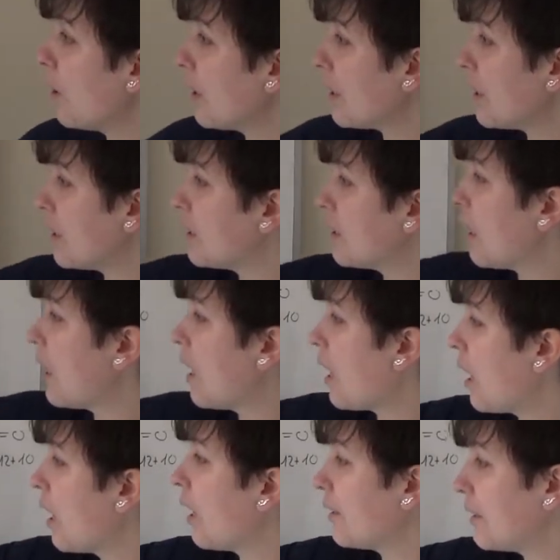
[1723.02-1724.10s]
is
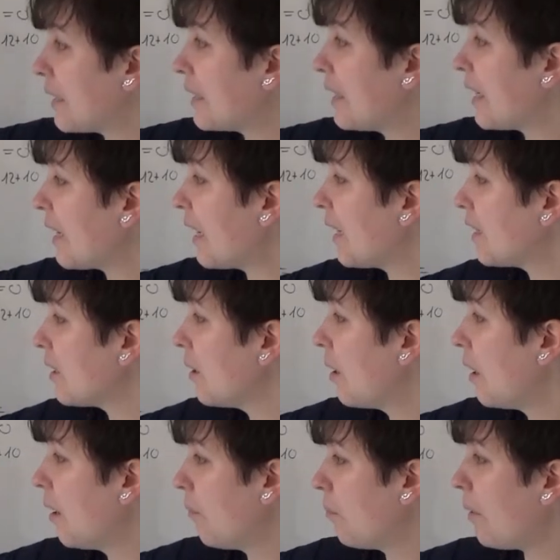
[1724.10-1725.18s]
the ticket
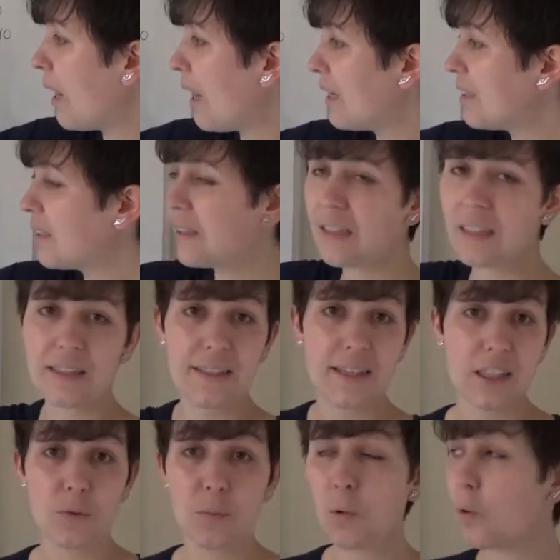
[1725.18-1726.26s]
plus the
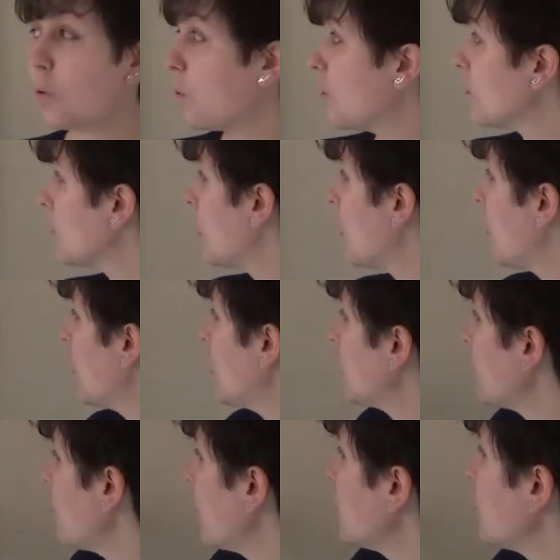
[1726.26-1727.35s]
transport cost.
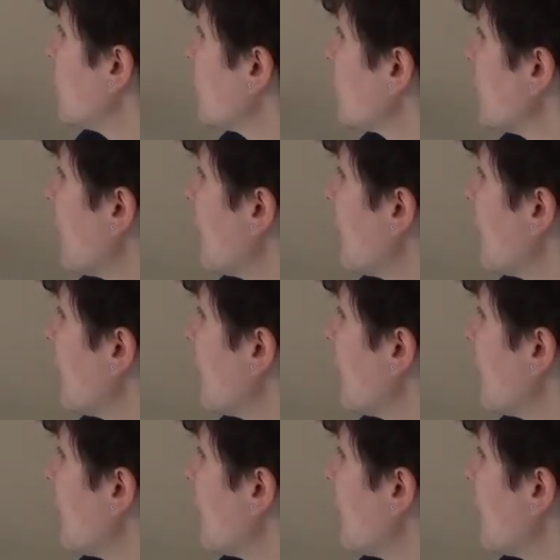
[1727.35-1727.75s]
So in total,